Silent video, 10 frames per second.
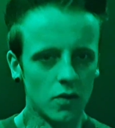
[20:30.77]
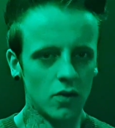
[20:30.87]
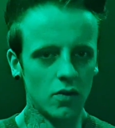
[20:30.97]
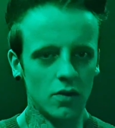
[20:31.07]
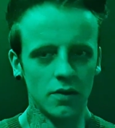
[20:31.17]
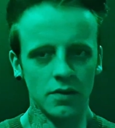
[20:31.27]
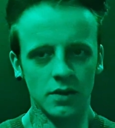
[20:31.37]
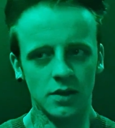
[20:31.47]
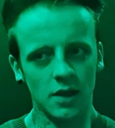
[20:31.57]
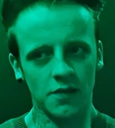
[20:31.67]

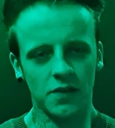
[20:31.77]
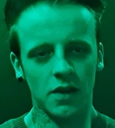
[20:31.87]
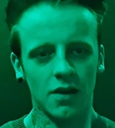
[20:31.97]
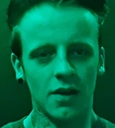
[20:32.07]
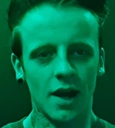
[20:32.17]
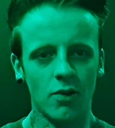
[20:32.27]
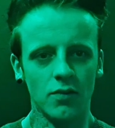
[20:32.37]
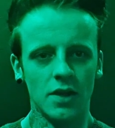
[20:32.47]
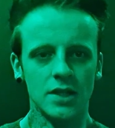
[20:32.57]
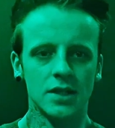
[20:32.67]
or if they'll
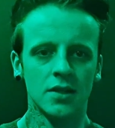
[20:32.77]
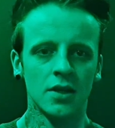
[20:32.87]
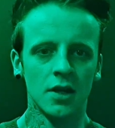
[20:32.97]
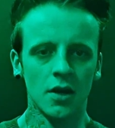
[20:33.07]
allow this.